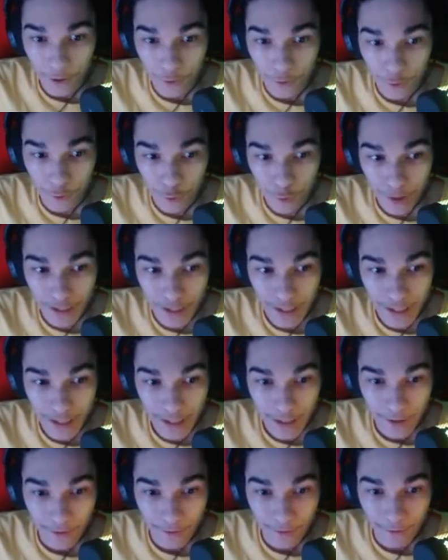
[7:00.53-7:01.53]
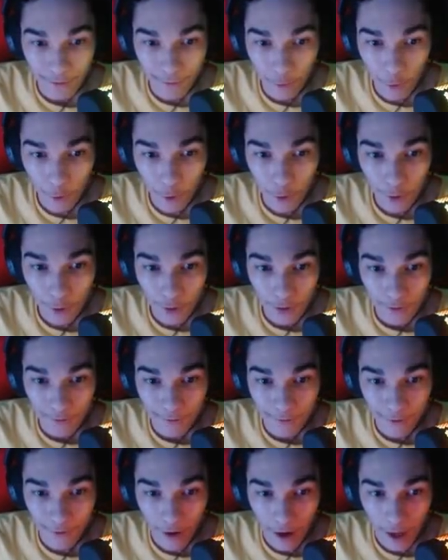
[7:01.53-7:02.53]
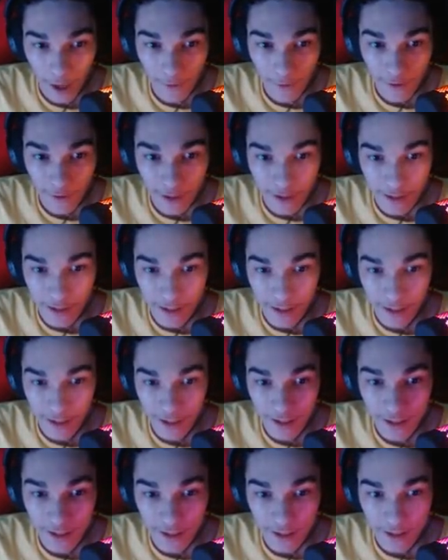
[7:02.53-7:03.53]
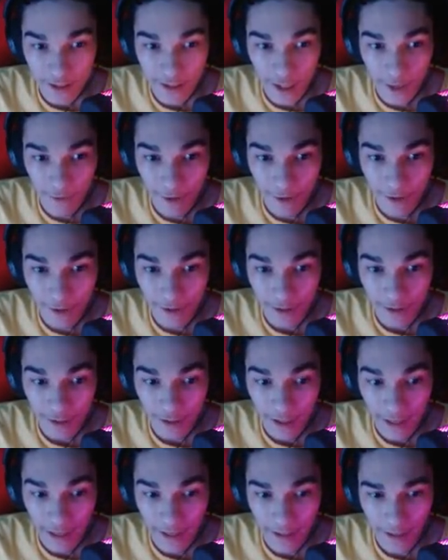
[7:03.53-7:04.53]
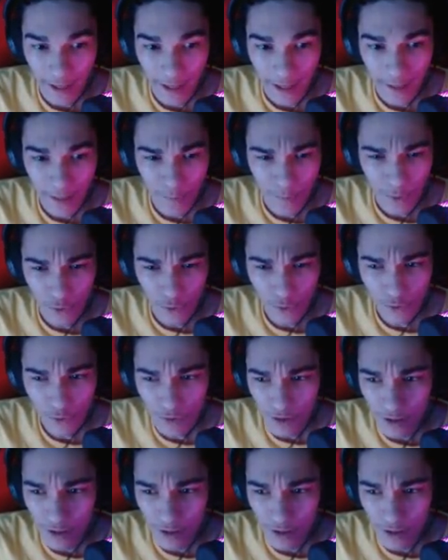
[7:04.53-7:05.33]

three, four, five, six, seven, eight, eight blues.